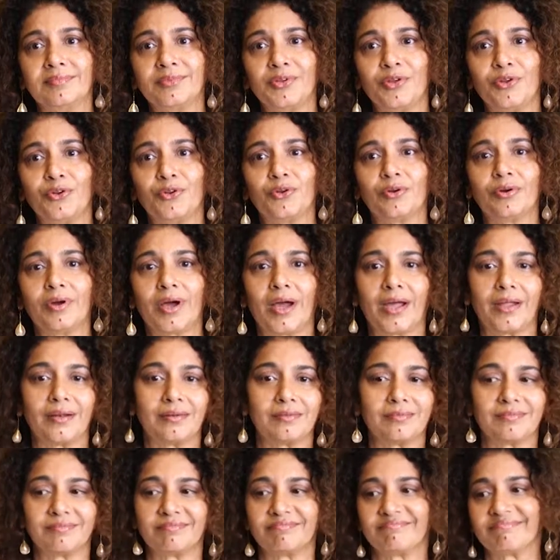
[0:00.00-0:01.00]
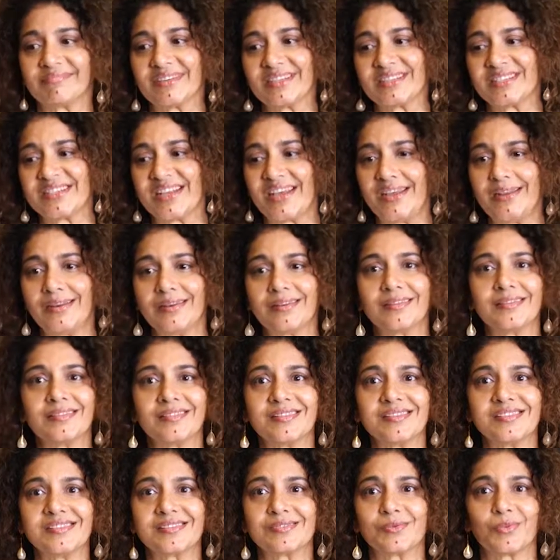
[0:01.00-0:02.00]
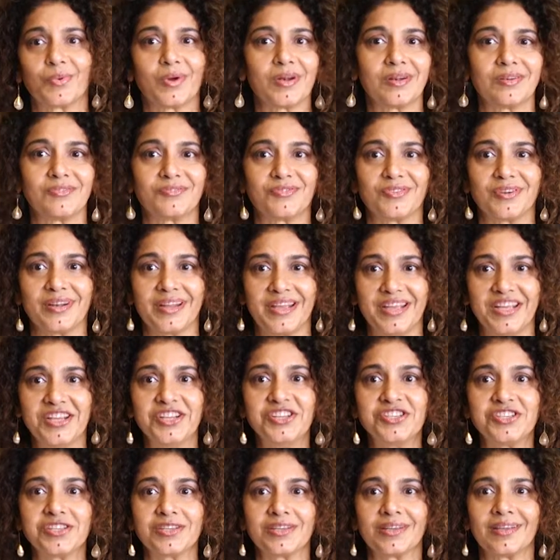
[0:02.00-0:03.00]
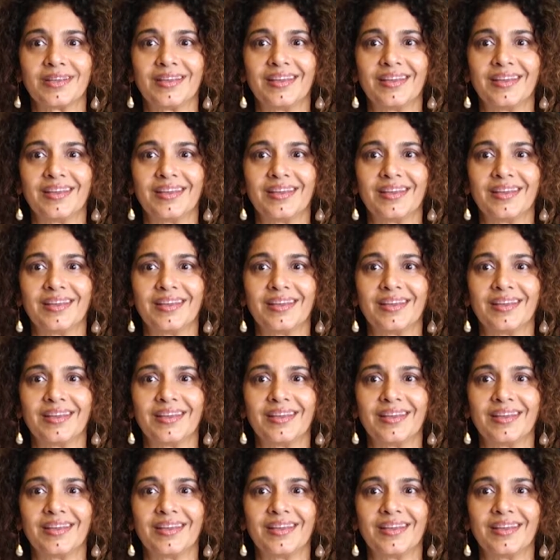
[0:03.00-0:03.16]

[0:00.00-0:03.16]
I attained this wonderful age.